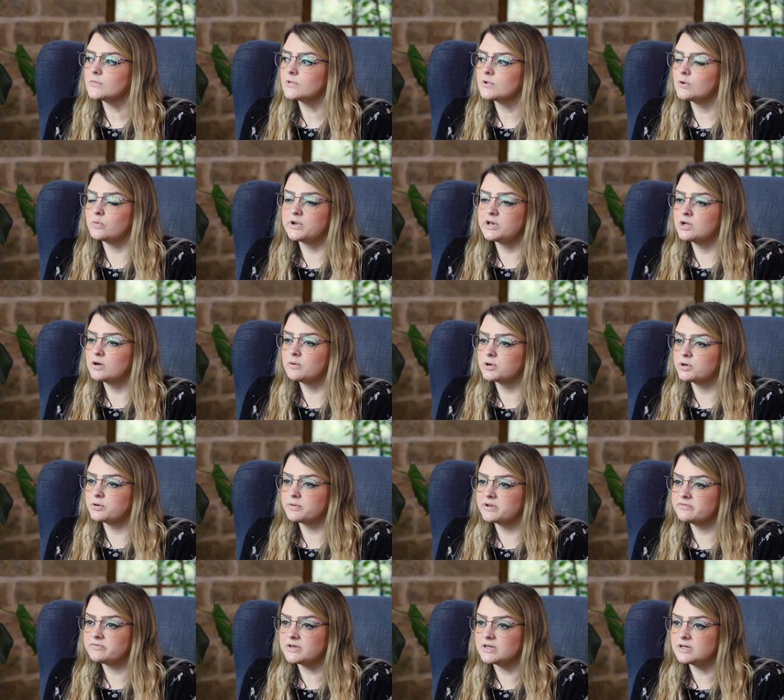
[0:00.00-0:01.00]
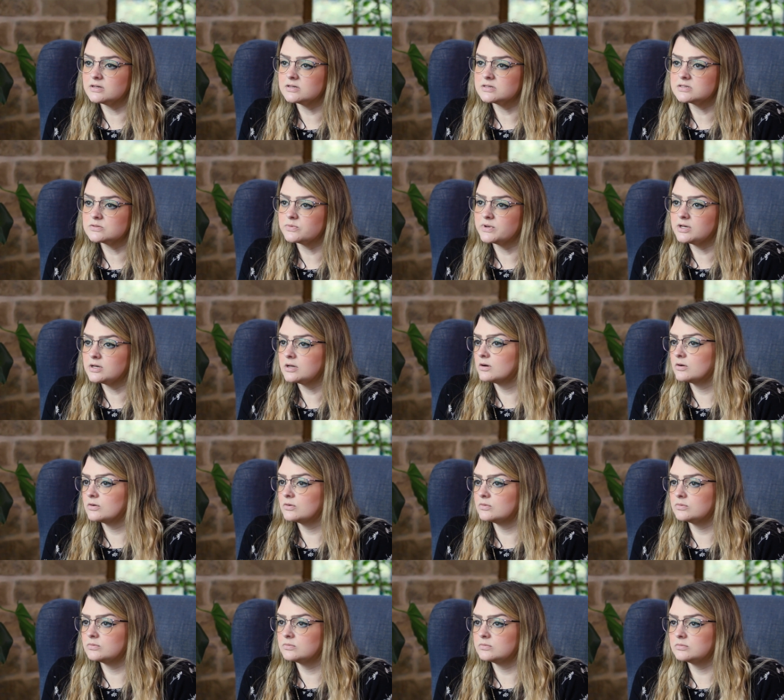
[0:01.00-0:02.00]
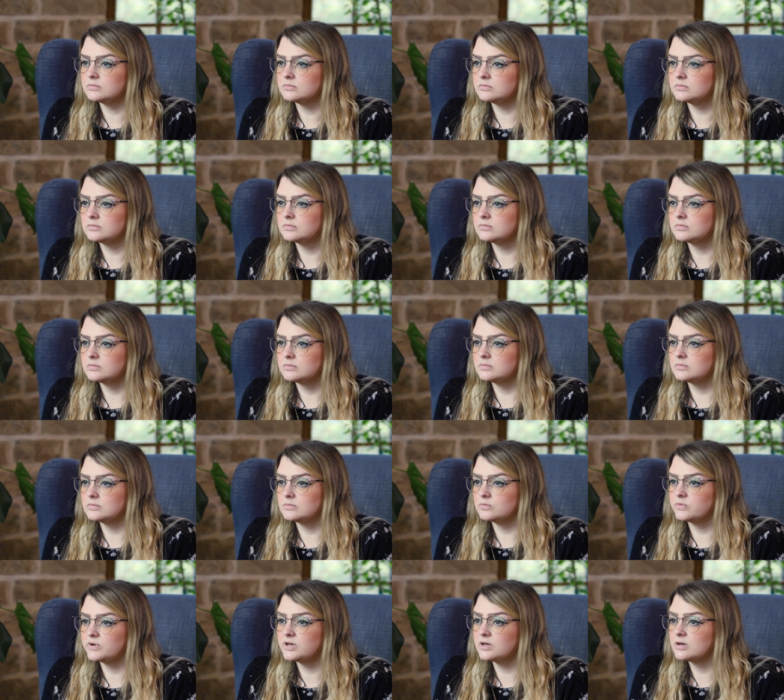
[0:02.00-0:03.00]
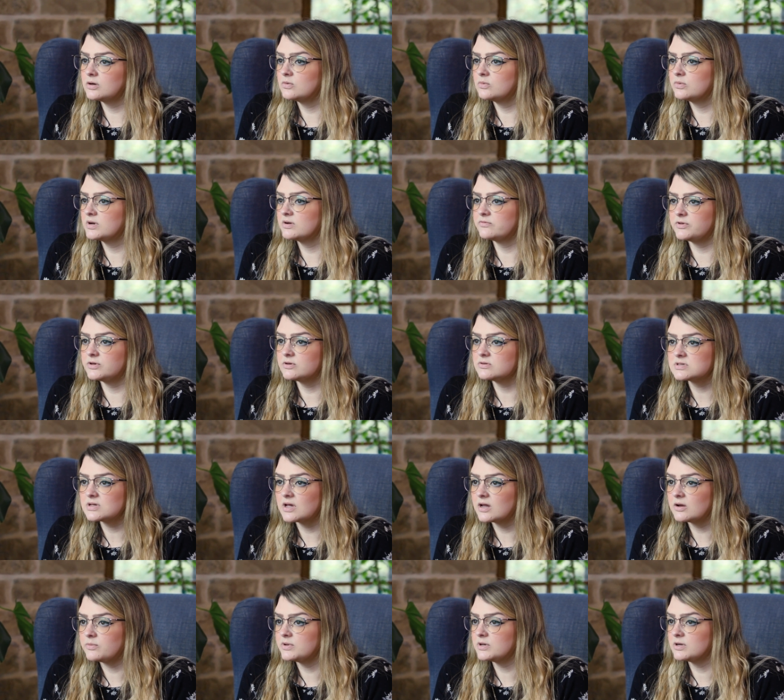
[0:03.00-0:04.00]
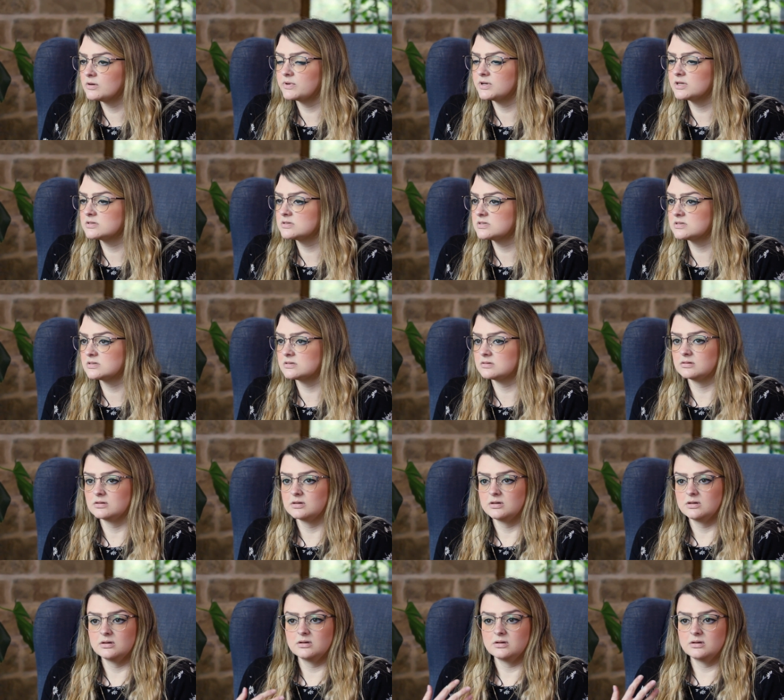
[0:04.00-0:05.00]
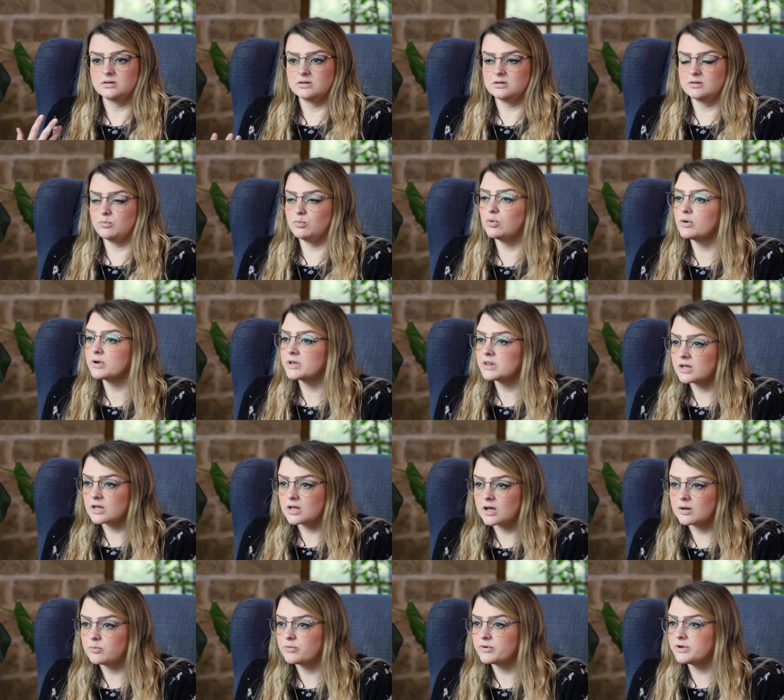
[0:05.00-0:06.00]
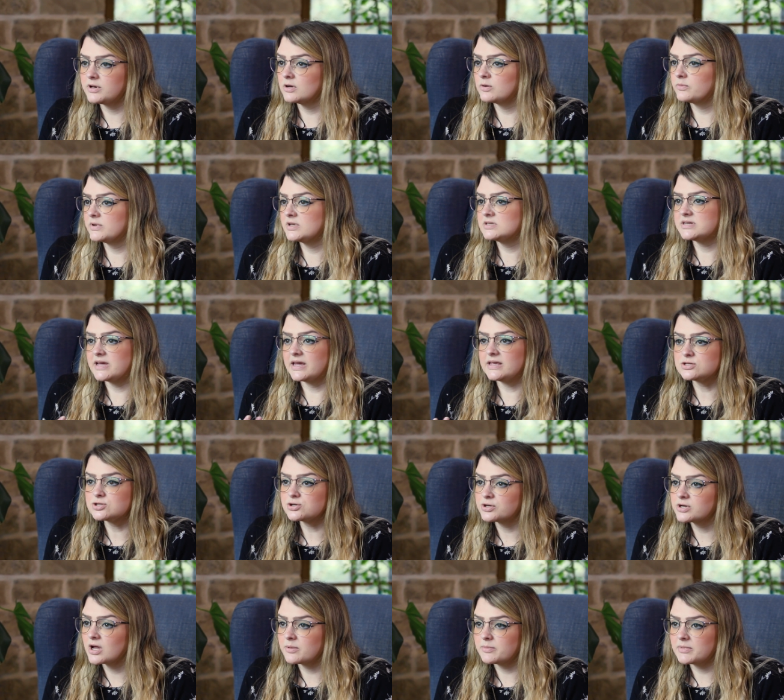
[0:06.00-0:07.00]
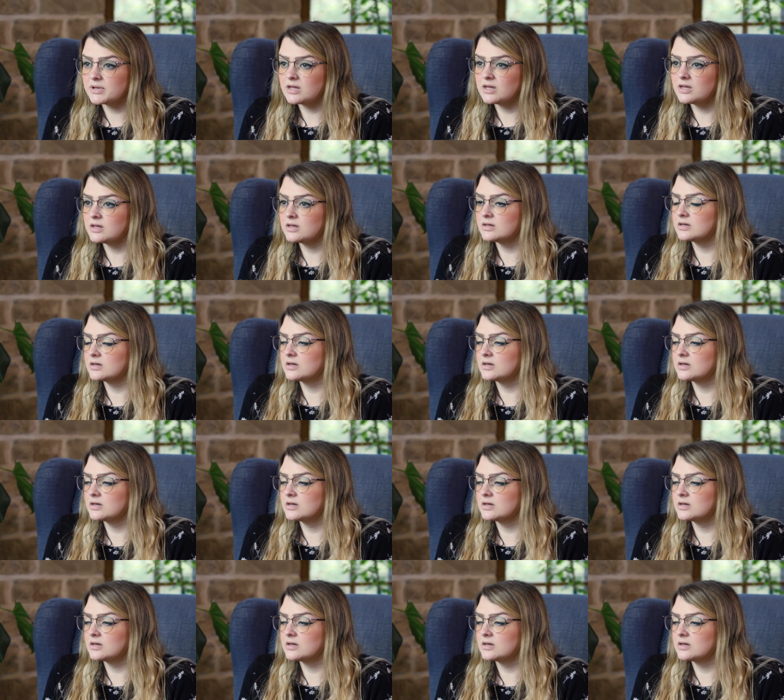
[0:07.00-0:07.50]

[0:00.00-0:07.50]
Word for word: We know what grief is. We know, we know what it feels like. We know when it's boiling up. We know when dates are coming.